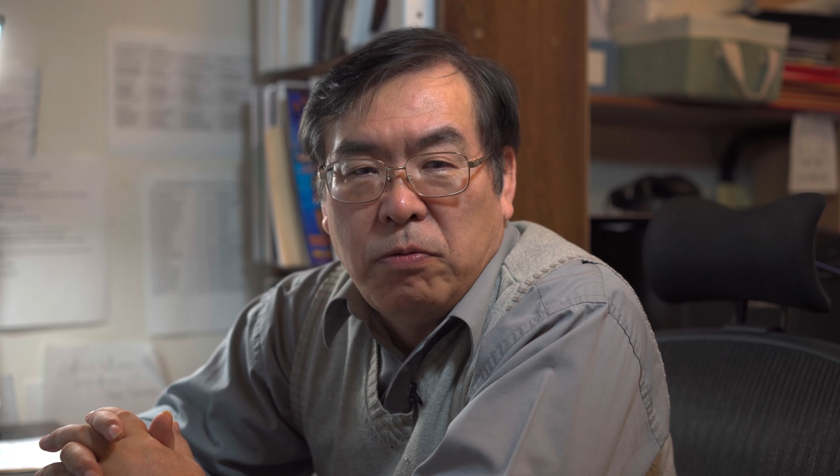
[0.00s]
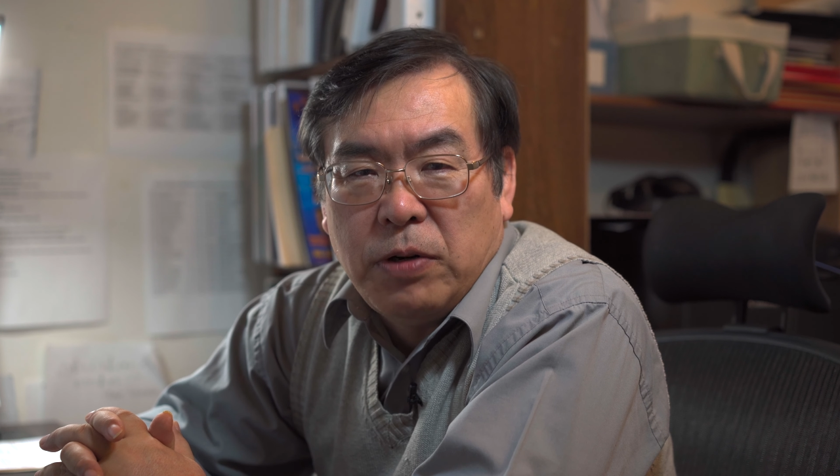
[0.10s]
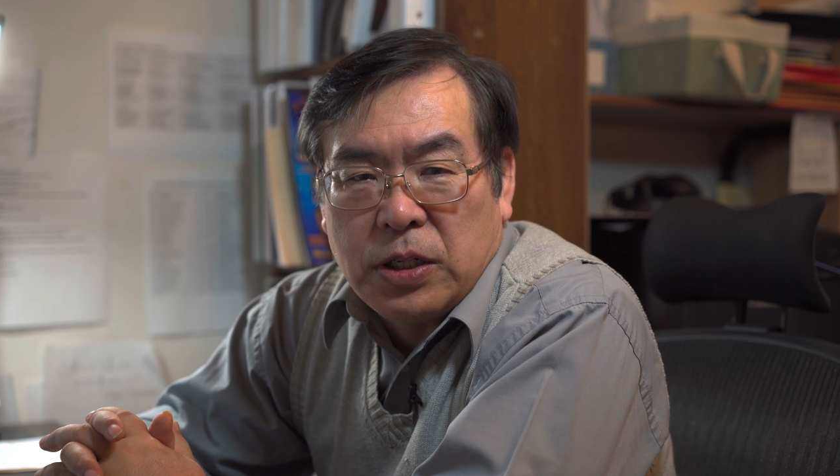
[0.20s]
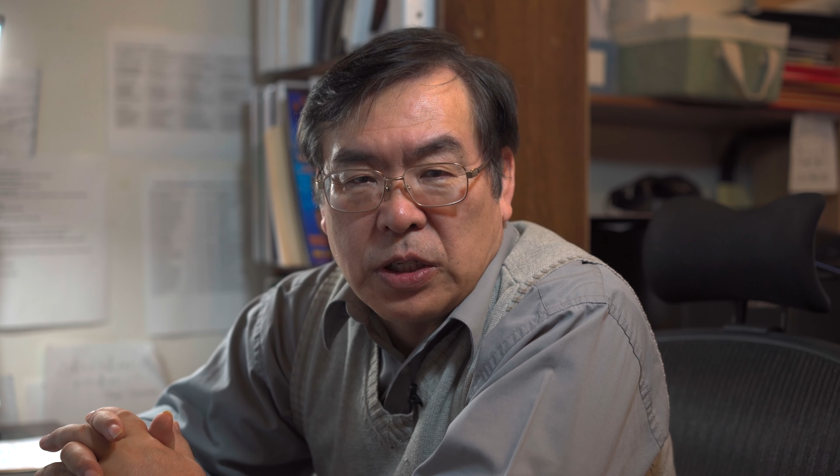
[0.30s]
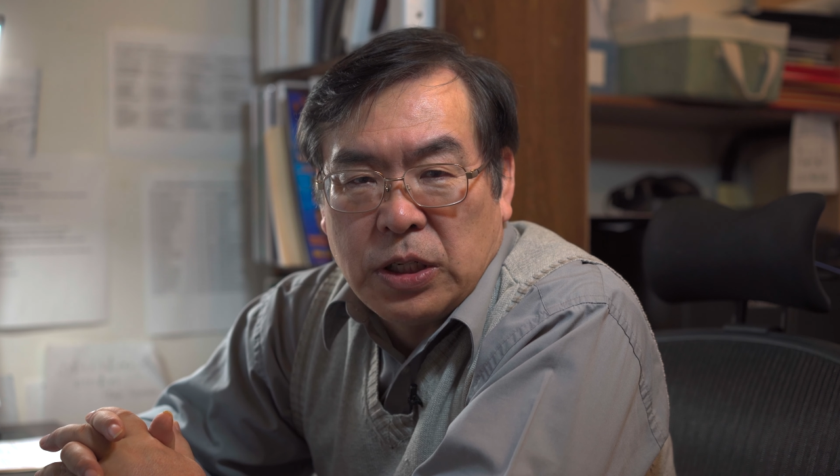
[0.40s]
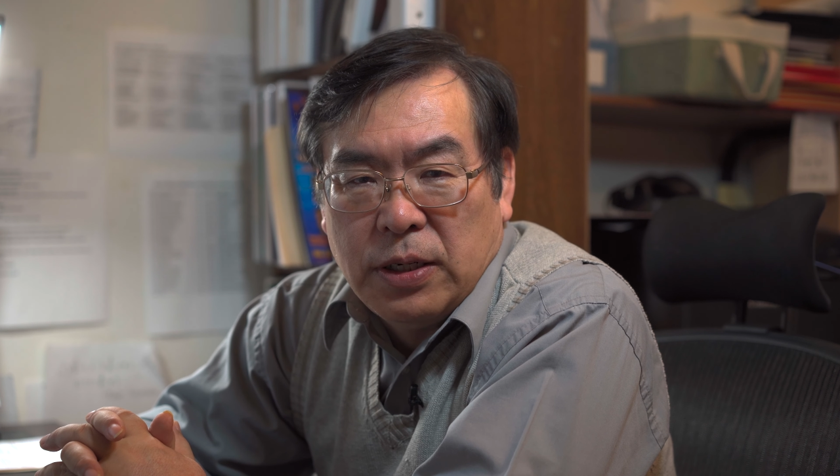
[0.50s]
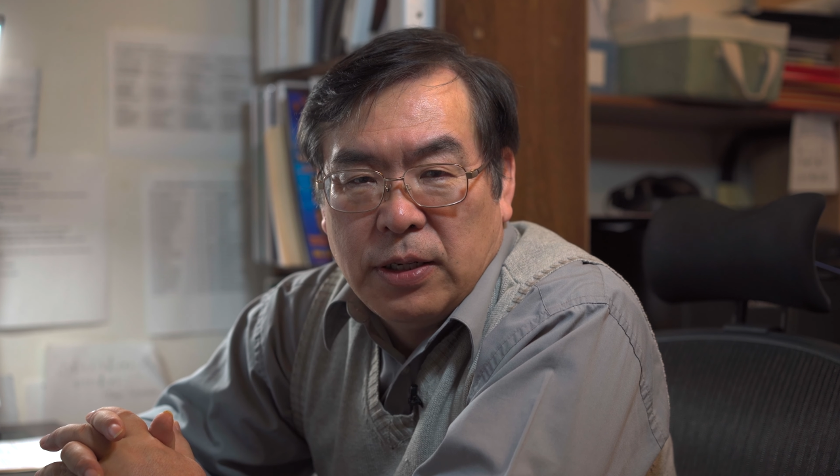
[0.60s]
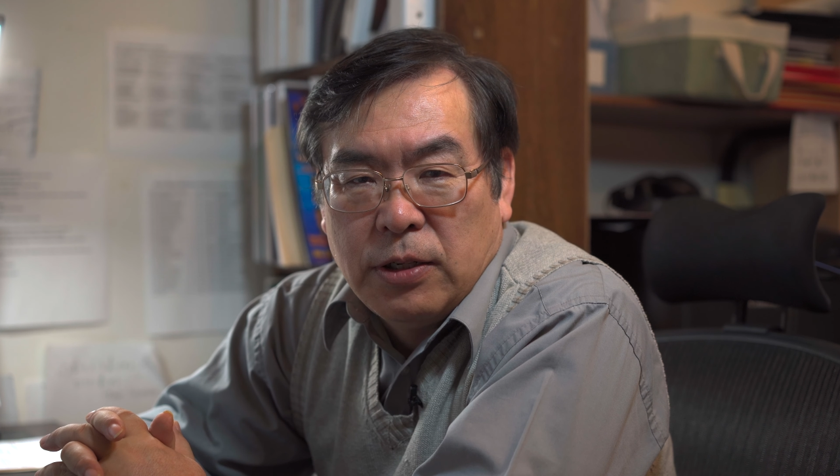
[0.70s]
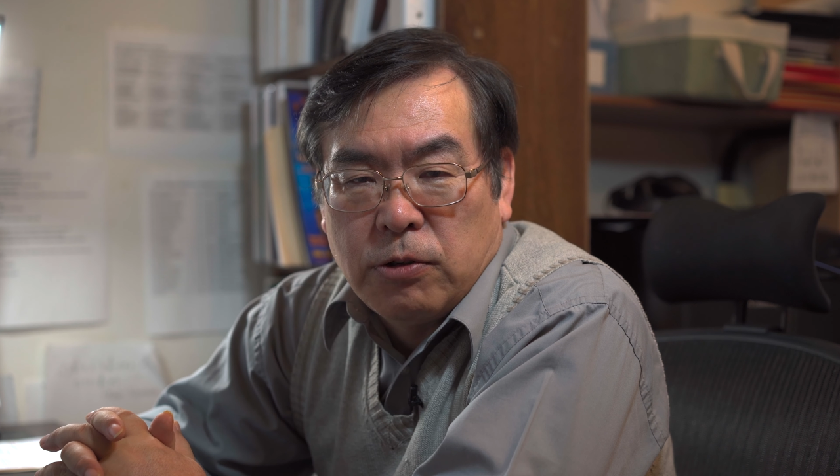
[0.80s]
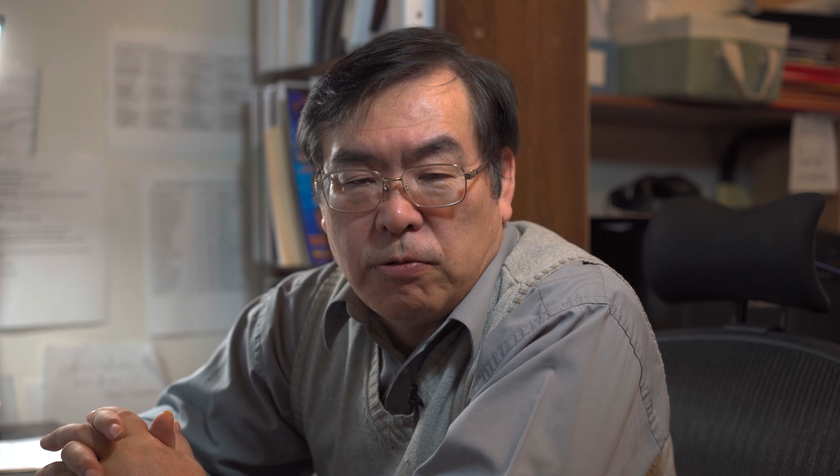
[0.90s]
risk
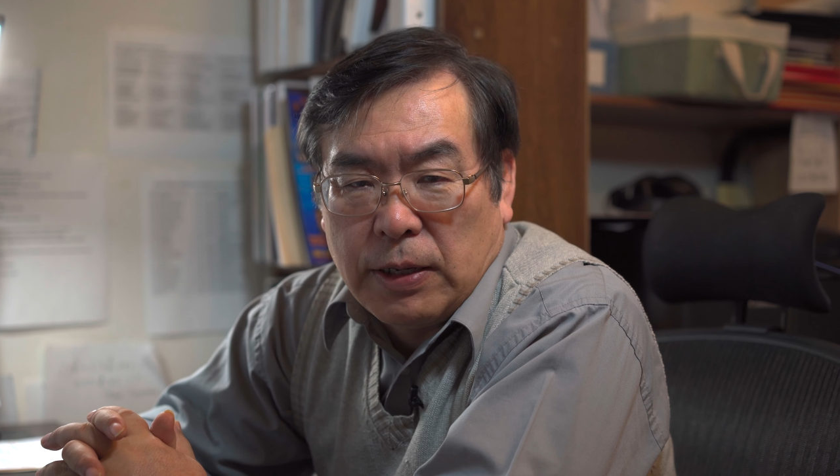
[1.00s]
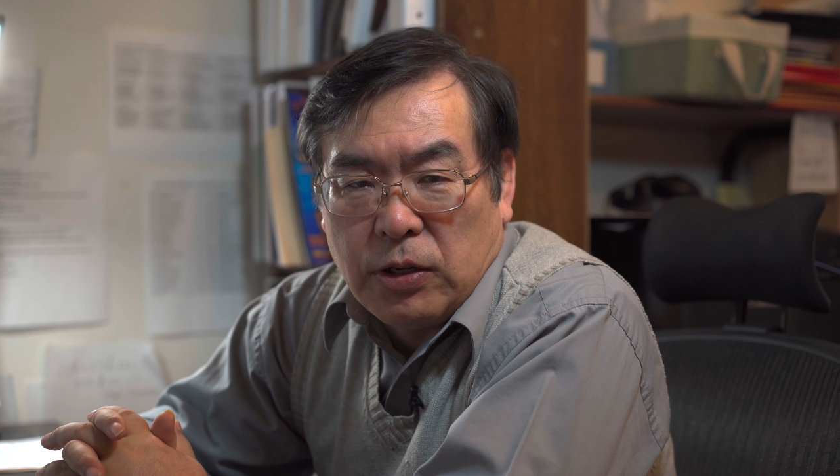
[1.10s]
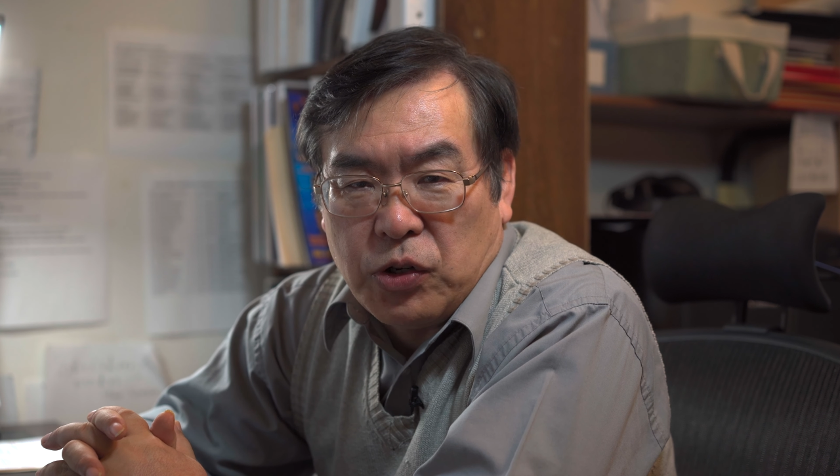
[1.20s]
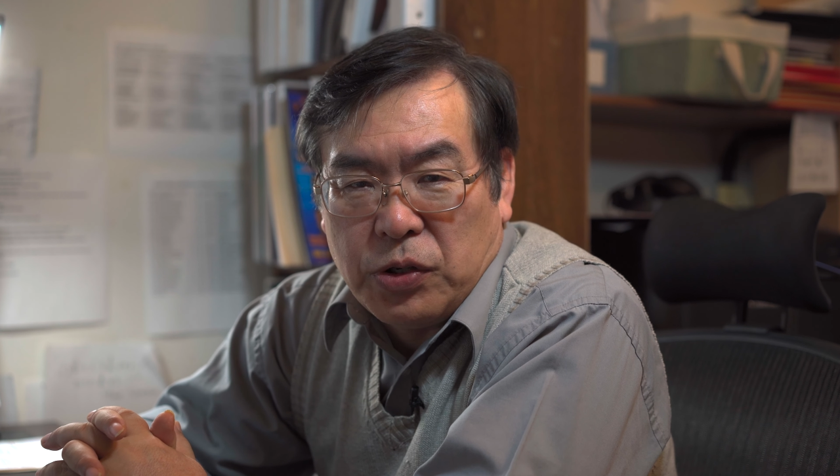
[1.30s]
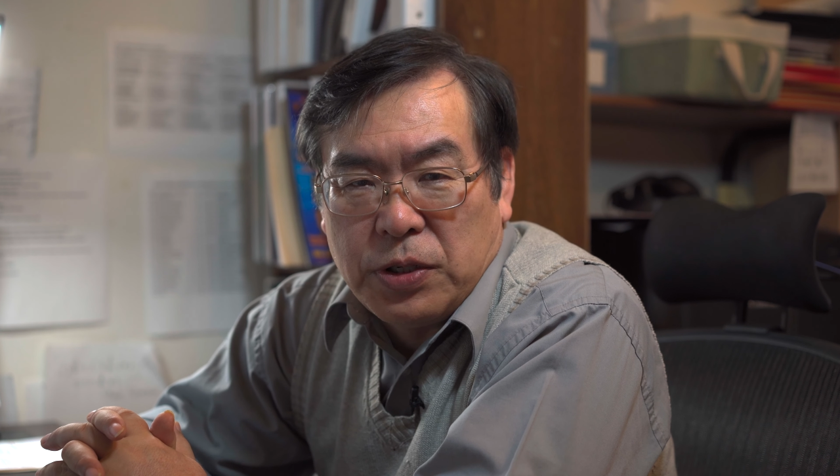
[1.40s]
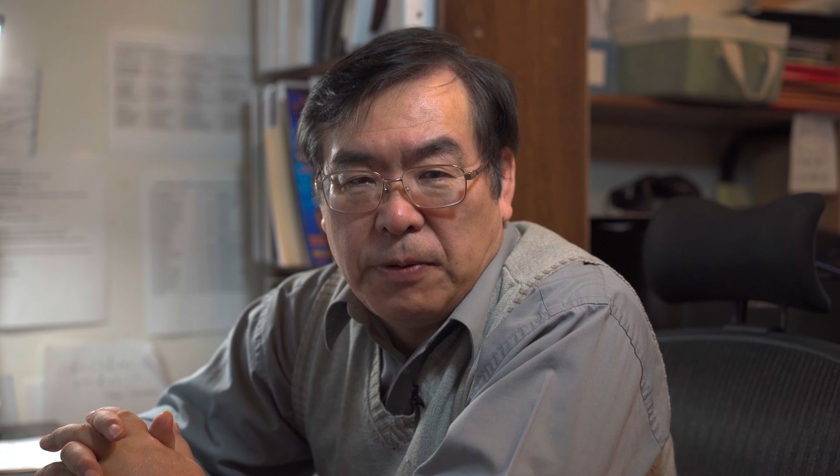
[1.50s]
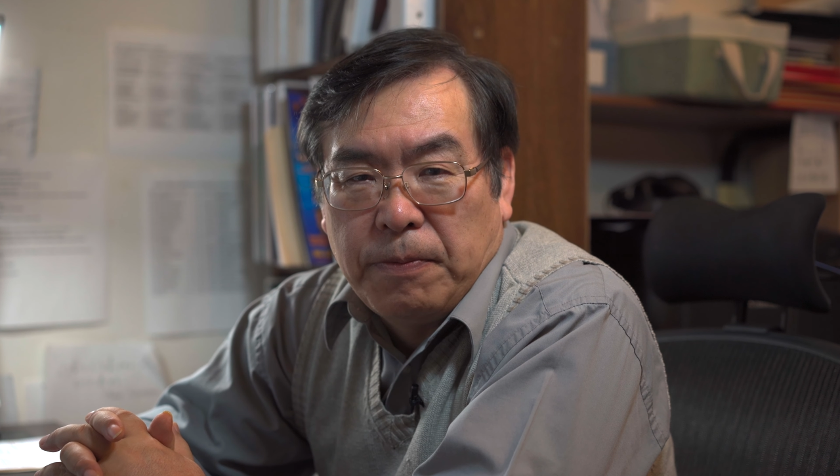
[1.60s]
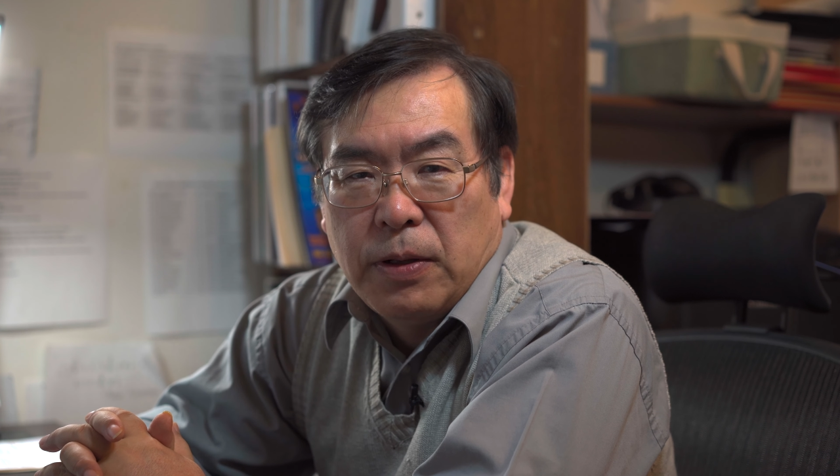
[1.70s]
strategies.